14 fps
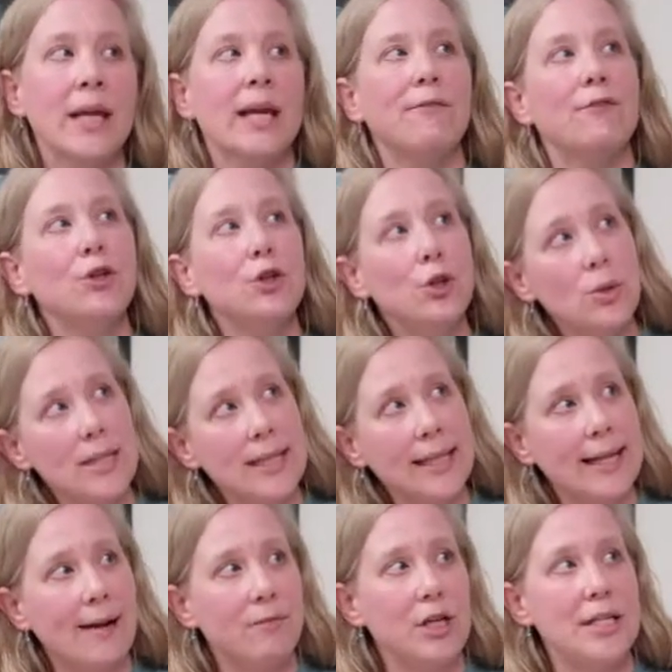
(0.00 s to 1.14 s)
If you're using
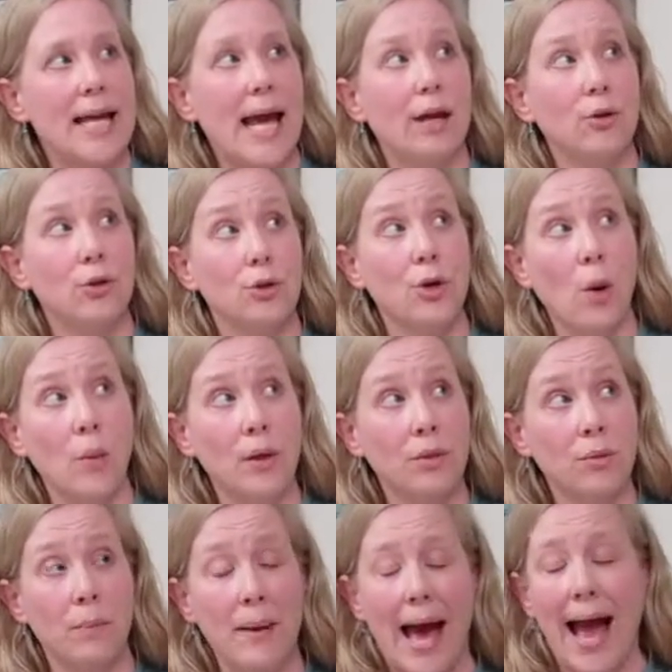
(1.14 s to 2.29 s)
it every day or you're going
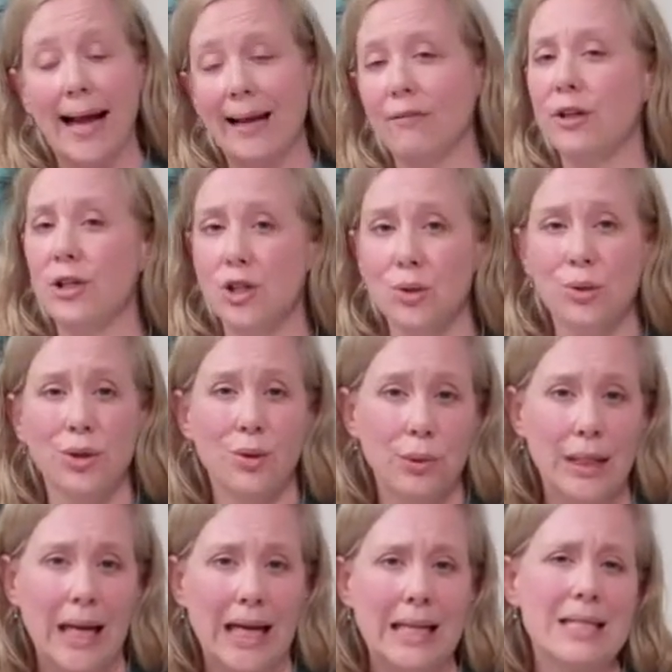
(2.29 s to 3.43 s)
through a bag every 2 or
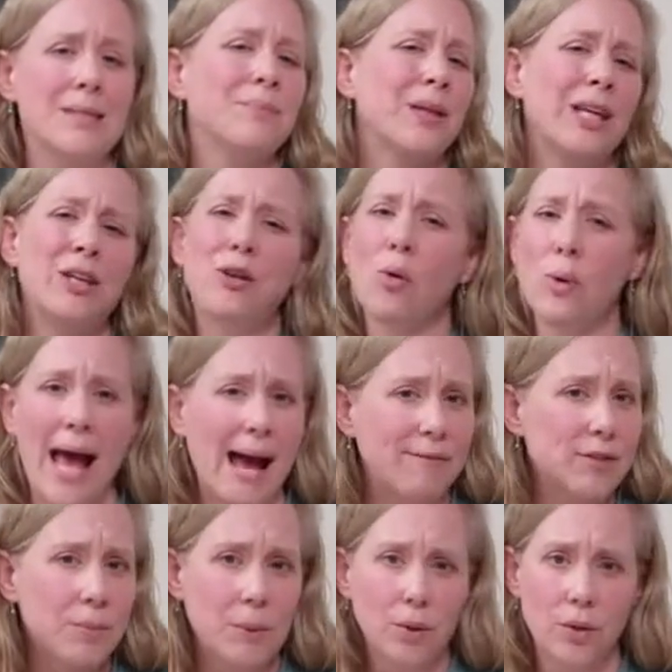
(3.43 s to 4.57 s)
3 days, you don't have
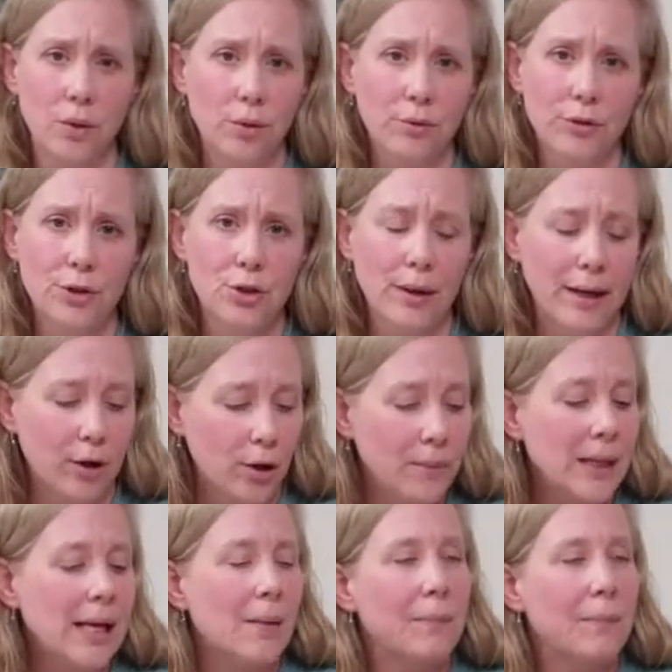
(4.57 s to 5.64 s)
to put it in the refrigerator,